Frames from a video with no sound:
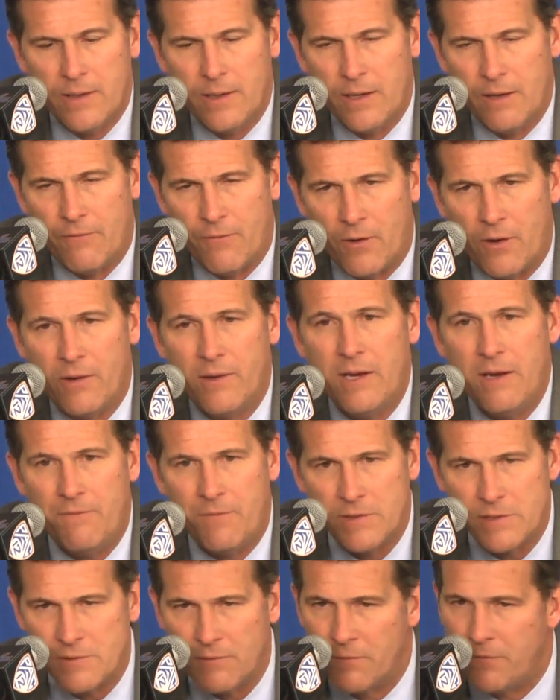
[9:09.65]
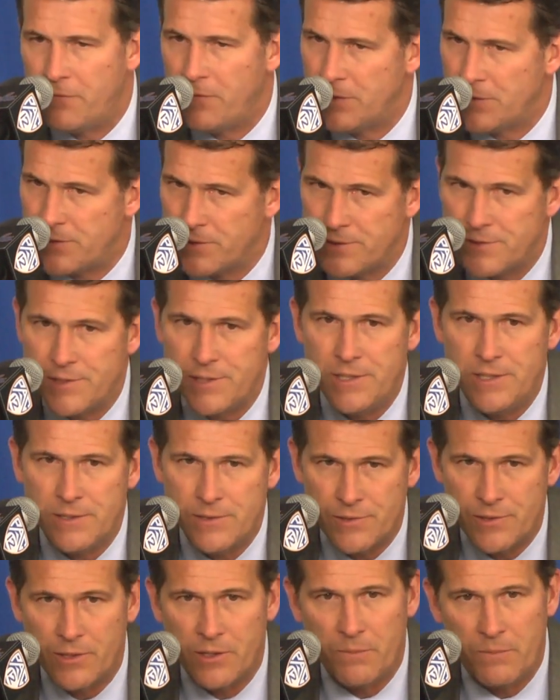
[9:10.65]
if our defensive efficiency
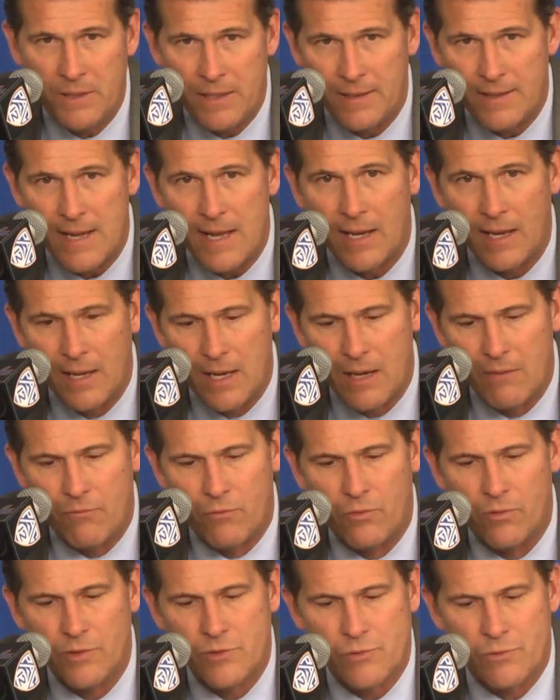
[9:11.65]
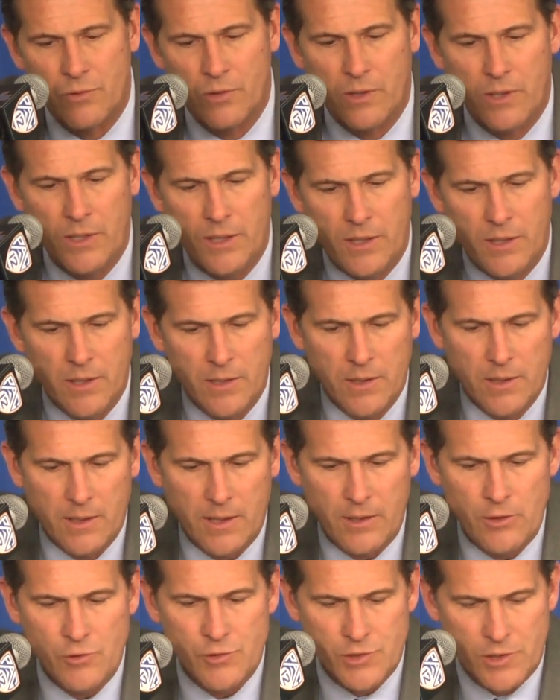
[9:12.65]
is going to be at that level, it's really
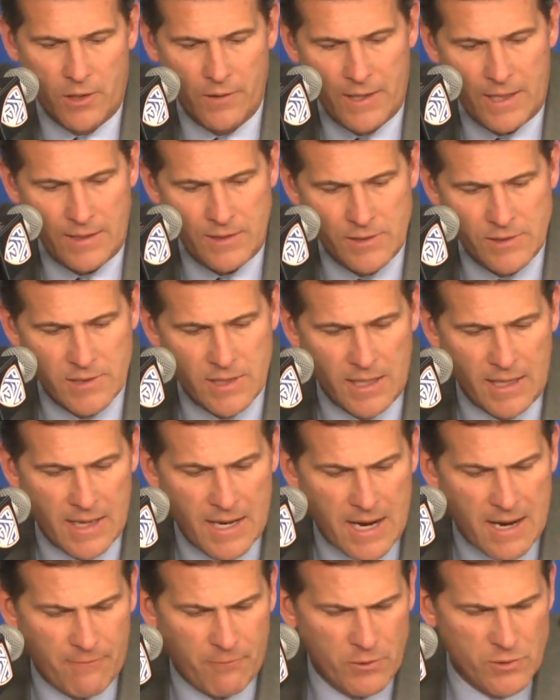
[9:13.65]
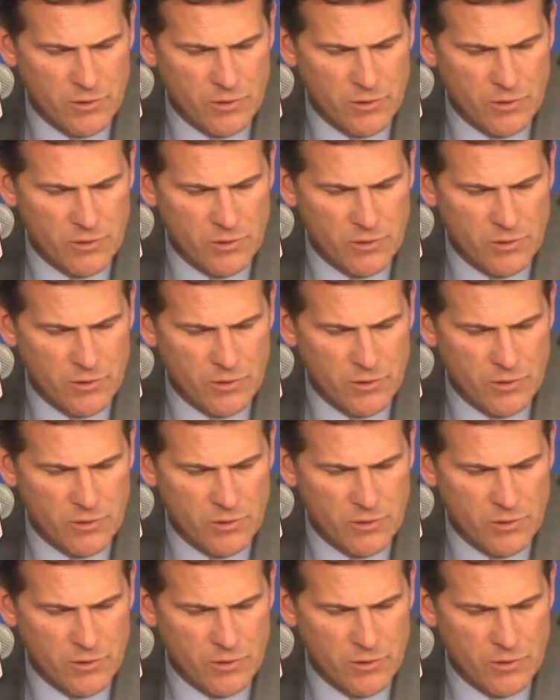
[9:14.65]
and you saw that in the second half.